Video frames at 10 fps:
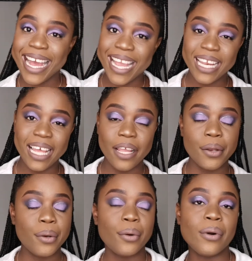
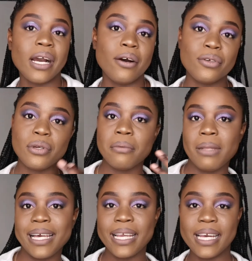eyeliner or how to
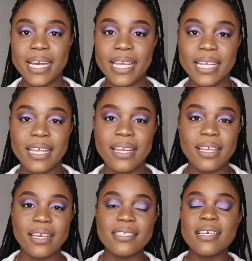apply
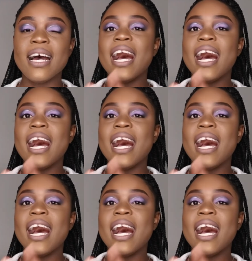eyeliner, guys.